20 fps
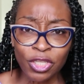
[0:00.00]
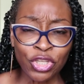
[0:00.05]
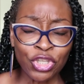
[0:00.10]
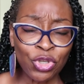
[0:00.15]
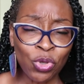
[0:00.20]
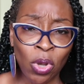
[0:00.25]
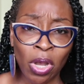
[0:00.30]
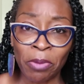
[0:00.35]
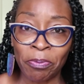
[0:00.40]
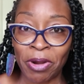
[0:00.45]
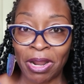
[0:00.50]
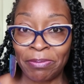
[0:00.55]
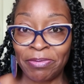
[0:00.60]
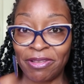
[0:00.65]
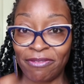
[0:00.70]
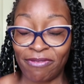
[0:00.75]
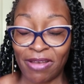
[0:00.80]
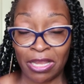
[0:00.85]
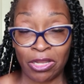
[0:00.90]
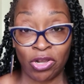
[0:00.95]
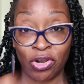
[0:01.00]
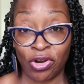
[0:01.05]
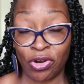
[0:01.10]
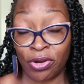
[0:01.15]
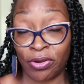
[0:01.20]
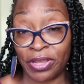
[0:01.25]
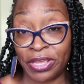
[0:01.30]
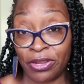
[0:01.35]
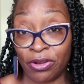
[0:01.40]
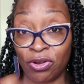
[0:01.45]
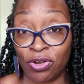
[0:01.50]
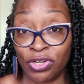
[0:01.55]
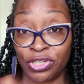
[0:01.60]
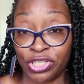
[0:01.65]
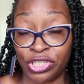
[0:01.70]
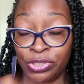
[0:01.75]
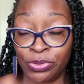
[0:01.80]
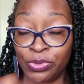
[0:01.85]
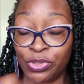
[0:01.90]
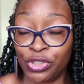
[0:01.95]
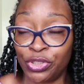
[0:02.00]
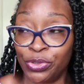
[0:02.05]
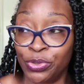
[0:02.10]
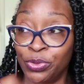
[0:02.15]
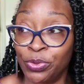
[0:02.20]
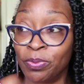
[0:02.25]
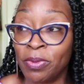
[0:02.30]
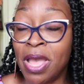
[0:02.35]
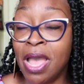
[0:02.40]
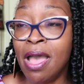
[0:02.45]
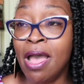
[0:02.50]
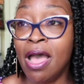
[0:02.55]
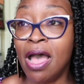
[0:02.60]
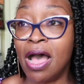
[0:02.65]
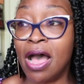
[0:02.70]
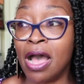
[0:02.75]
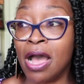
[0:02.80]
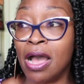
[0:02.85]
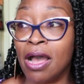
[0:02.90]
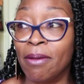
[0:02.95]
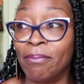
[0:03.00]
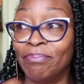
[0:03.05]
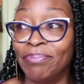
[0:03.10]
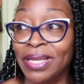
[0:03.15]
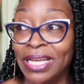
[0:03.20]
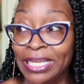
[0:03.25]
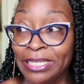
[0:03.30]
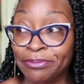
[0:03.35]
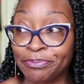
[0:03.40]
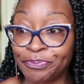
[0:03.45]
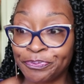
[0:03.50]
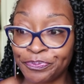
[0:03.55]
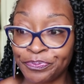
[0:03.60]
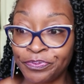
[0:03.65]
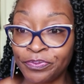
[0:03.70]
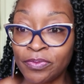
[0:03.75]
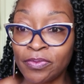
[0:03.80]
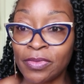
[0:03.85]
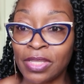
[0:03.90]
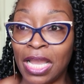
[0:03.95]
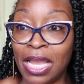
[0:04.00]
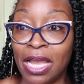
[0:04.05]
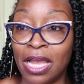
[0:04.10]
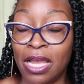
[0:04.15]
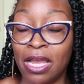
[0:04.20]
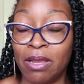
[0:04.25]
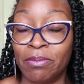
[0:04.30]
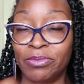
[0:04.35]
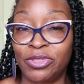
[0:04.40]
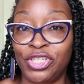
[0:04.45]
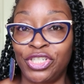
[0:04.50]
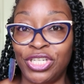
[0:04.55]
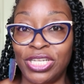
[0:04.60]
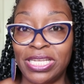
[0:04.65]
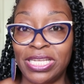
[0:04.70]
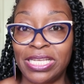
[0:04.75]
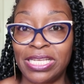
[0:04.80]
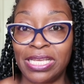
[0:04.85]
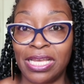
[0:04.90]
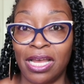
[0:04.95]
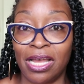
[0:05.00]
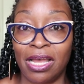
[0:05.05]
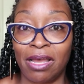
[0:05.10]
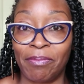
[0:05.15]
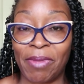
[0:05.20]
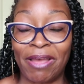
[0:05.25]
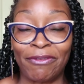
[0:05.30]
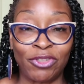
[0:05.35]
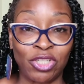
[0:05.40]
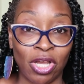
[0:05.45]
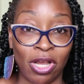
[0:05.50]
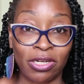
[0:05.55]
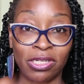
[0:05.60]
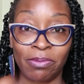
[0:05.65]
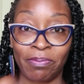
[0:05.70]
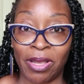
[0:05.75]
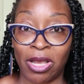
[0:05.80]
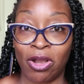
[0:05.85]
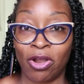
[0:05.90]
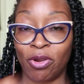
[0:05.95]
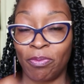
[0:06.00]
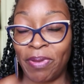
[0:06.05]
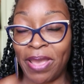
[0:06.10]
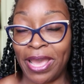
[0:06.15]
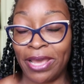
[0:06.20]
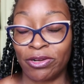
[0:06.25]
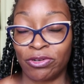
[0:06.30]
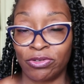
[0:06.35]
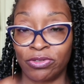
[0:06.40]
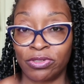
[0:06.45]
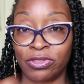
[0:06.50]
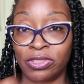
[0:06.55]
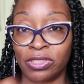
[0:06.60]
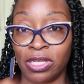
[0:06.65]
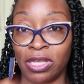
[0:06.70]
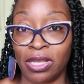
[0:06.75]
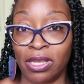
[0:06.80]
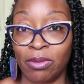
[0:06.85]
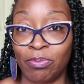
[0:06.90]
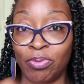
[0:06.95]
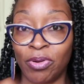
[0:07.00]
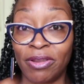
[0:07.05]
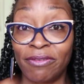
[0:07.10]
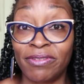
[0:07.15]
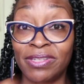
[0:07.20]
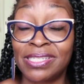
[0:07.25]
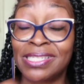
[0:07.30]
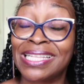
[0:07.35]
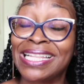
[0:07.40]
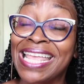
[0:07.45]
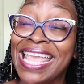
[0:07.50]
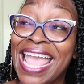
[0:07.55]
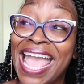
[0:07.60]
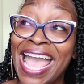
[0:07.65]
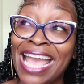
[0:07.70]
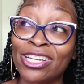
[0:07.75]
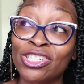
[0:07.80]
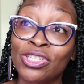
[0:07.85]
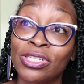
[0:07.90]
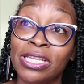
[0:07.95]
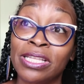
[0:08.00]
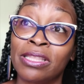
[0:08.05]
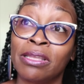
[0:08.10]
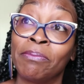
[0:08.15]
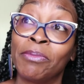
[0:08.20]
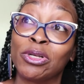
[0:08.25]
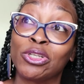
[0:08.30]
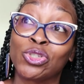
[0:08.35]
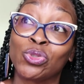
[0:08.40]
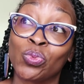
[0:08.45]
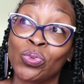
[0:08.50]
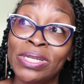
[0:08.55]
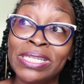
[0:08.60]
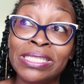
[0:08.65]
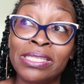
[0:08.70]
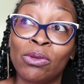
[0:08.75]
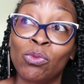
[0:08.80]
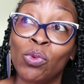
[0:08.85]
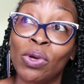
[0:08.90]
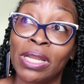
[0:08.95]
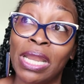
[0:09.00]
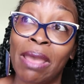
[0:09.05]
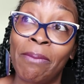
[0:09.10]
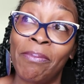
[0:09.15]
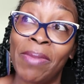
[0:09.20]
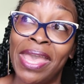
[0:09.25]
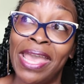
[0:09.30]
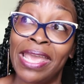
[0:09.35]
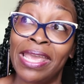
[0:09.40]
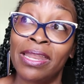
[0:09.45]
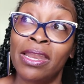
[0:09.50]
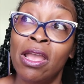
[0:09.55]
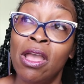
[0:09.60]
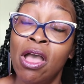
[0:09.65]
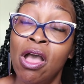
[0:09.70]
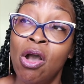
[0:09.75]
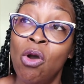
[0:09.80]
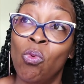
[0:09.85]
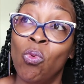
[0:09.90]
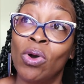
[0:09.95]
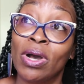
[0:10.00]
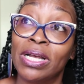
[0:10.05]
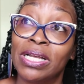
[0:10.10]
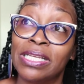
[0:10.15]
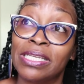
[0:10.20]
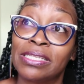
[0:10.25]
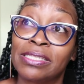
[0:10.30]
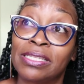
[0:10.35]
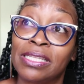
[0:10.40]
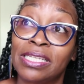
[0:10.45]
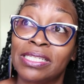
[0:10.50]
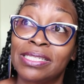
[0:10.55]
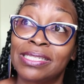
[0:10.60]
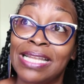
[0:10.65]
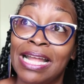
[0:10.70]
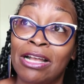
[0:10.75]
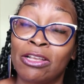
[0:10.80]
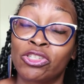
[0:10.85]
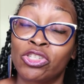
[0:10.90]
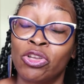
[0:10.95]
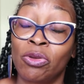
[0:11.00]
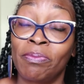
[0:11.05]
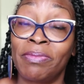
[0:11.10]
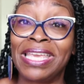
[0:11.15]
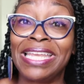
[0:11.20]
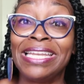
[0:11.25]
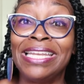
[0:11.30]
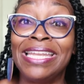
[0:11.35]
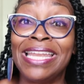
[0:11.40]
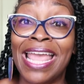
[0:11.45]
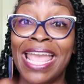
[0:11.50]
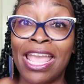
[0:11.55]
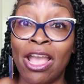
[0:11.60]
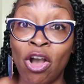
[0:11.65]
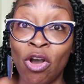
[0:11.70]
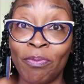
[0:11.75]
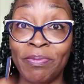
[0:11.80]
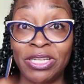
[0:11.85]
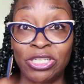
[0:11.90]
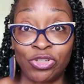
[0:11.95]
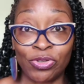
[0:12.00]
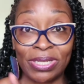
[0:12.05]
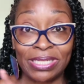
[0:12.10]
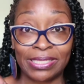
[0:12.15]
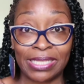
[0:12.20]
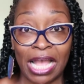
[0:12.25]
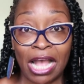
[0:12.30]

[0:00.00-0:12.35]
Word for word: You all probably follow her here on YouTube, but I've talked about her patterns previously. Actually, the most recent one I made was the Style Sew Me Naomi dress.